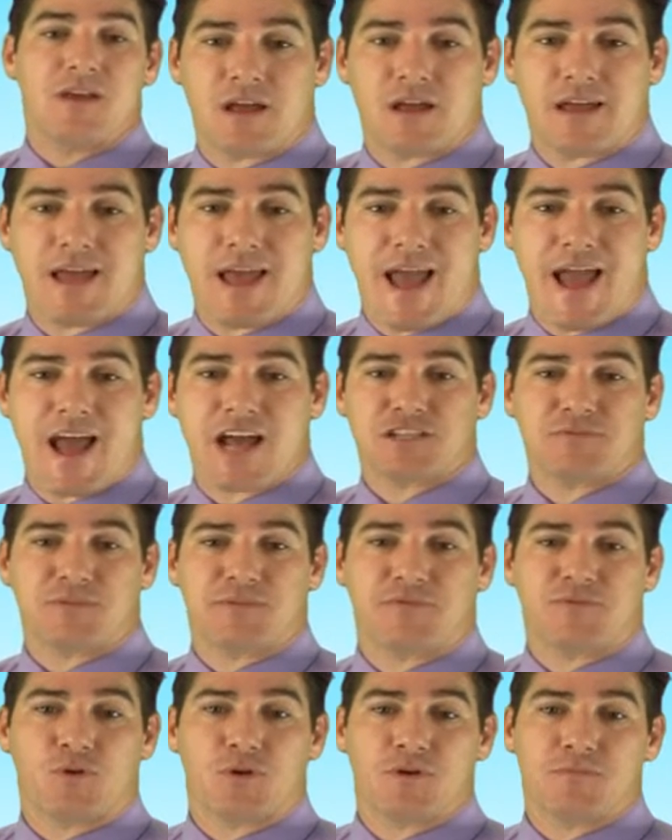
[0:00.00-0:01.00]
Ads
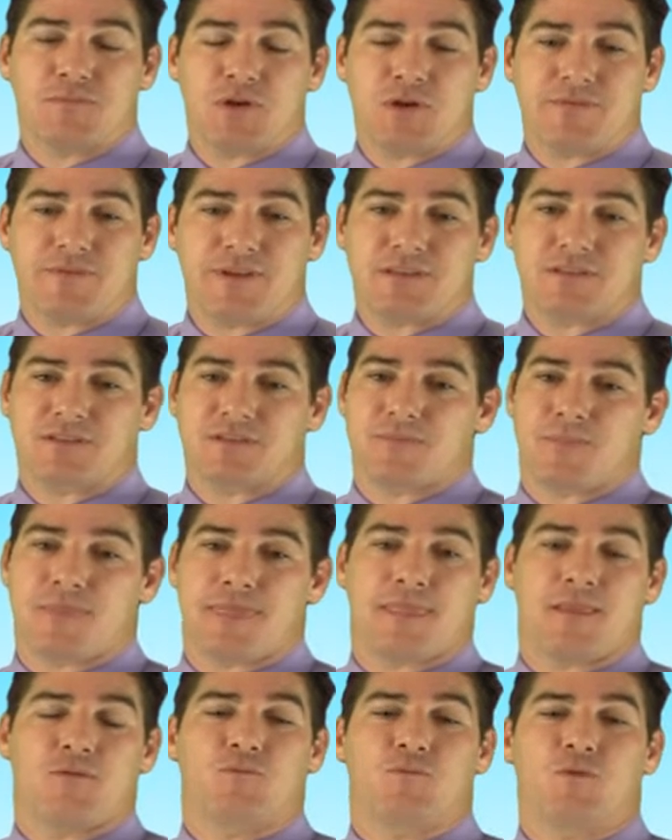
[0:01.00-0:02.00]
before movies.
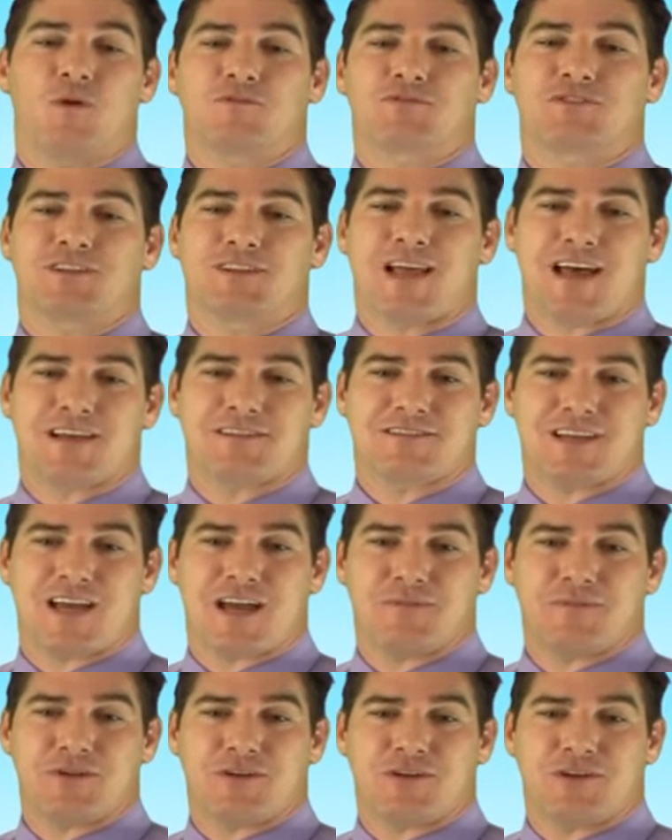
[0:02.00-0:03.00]
When was the last
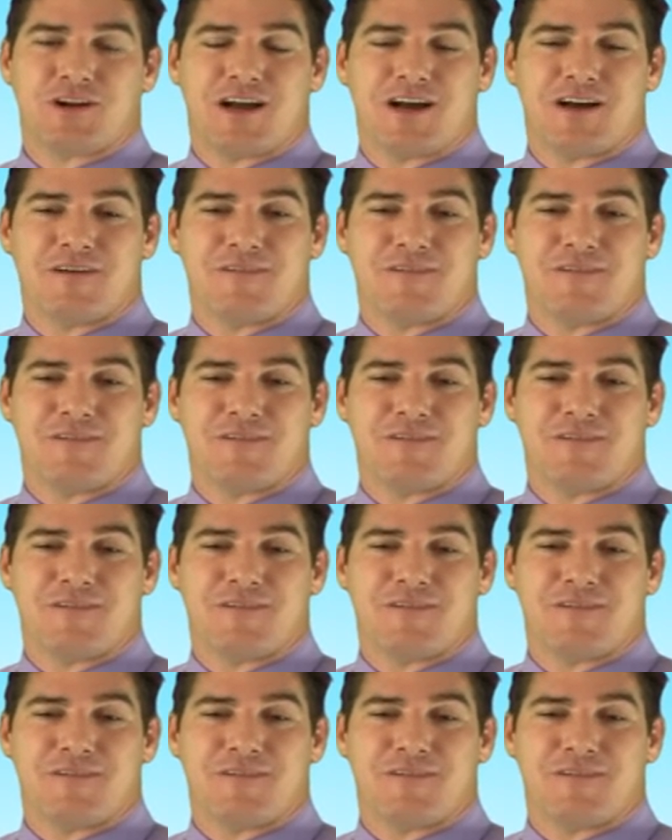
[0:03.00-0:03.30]
time your